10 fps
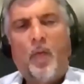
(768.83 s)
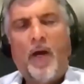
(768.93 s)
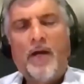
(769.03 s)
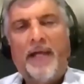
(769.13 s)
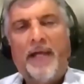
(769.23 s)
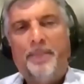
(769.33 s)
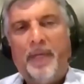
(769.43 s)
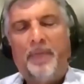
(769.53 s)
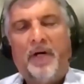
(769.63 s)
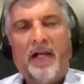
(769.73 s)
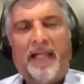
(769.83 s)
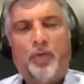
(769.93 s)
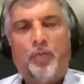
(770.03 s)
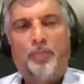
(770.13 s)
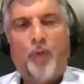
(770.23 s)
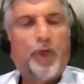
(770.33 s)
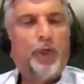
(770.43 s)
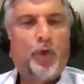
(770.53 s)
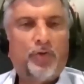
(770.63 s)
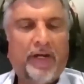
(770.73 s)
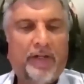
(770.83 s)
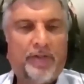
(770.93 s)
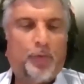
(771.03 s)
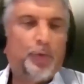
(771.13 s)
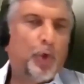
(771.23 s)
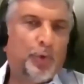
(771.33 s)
white paper I'd like to point your traders to. You